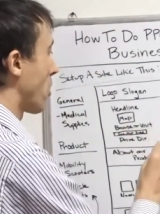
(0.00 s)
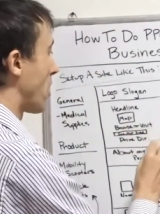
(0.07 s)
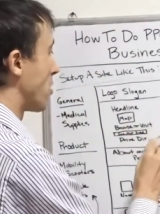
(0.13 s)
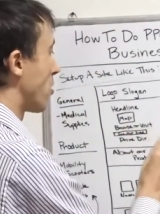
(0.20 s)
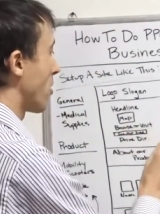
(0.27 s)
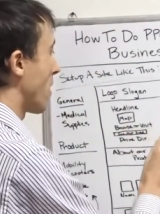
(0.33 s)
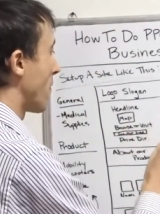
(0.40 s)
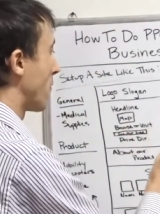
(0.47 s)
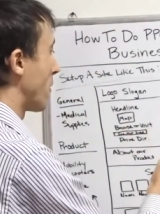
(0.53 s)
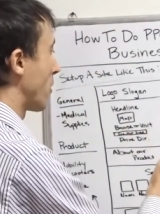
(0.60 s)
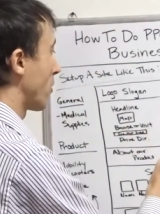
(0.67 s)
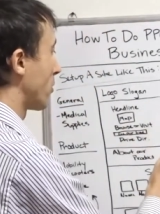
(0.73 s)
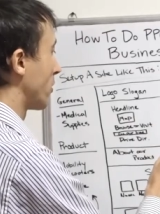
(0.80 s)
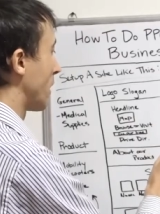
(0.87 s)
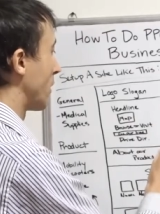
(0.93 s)
I know they have
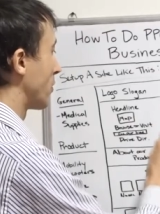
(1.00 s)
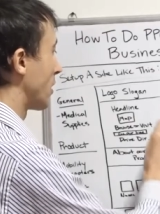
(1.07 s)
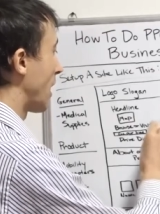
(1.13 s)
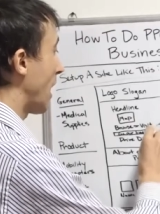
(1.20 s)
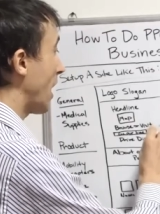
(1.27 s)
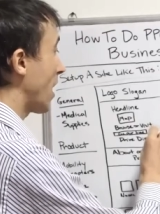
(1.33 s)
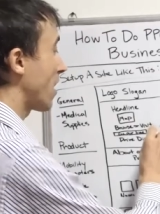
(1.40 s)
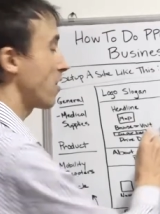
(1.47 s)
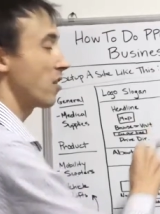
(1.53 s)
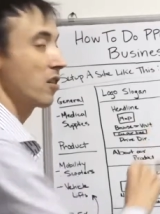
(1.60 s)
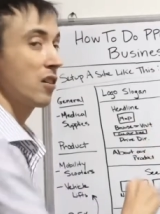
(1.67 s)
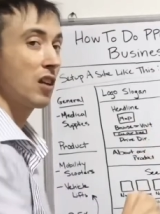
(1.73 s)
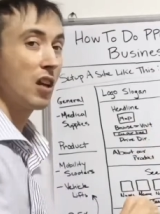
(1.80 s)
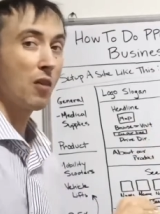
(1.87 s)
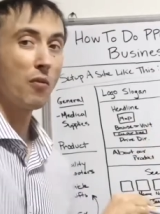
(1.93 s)
vehicle lifts, and
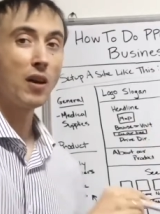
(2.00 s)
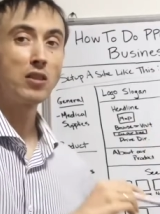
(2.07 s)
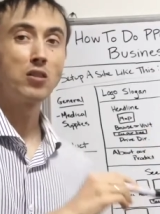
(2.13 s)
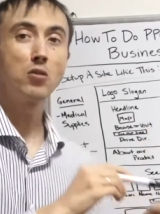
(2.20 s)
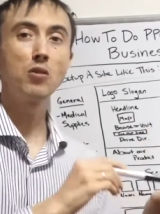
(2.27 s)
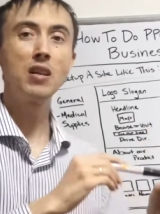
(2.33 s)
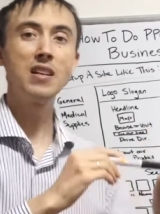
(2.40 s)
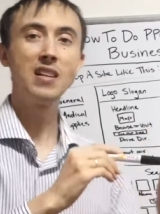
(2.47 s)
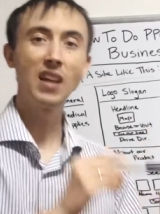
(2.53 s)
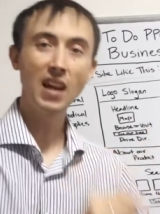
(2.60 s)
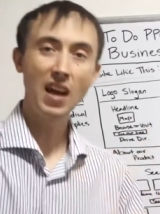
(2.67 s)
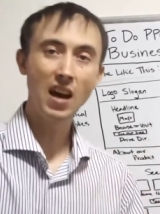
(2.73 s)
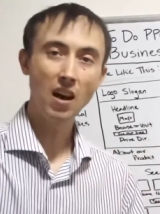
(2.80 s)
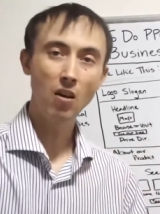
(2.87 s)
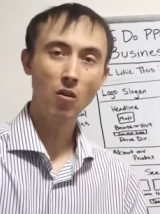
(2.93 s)
if I do it
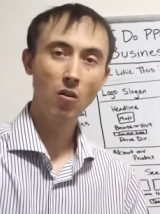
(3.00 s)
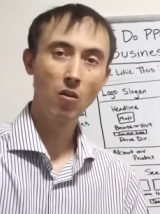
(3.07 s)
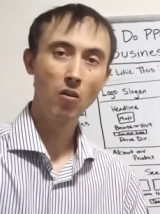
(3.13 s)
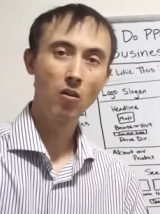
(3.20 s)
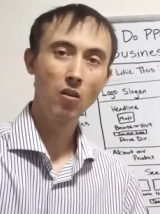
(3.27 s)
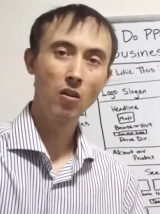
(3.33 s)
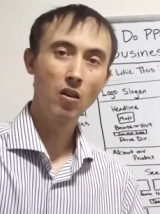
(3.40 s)
now,